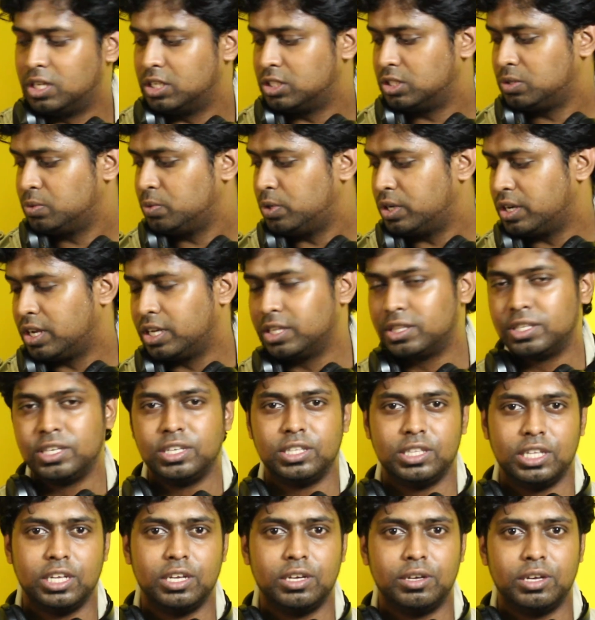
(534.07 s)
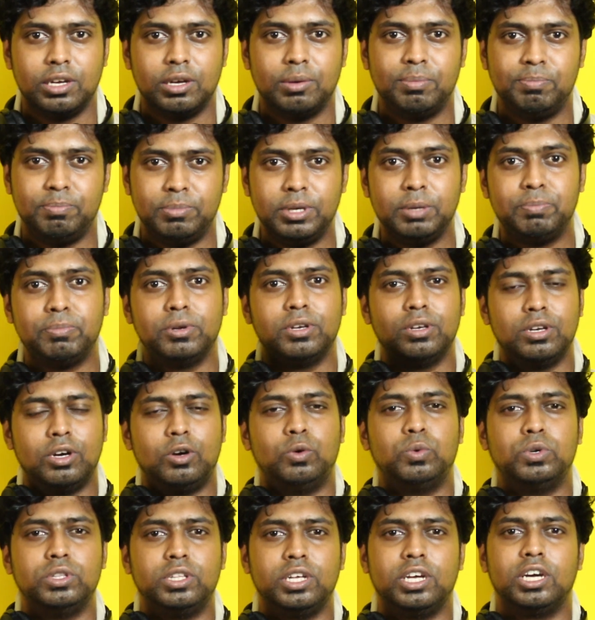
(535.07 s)
That's what I think the people
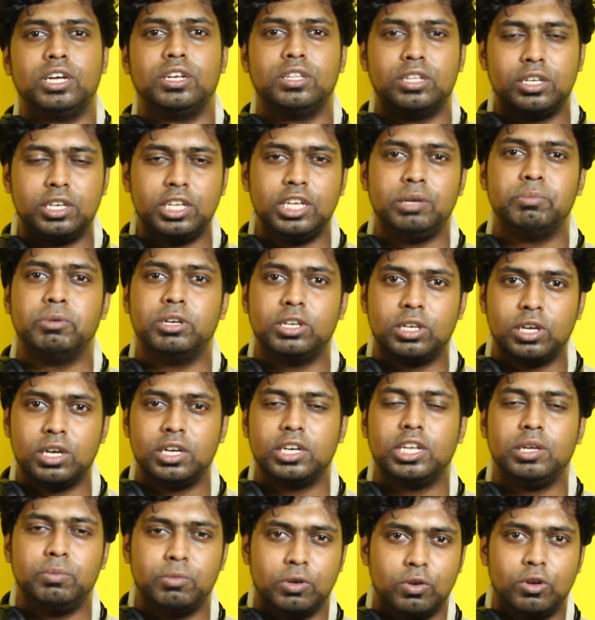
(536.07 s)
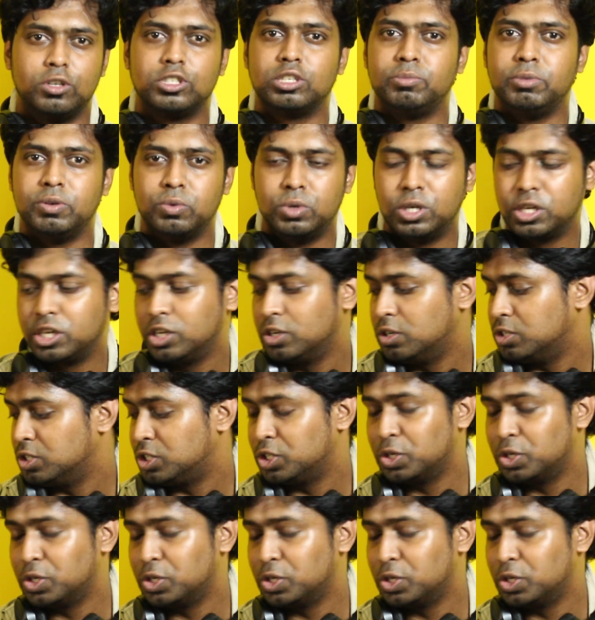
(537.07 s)
over there, the team, entire team will also be working on.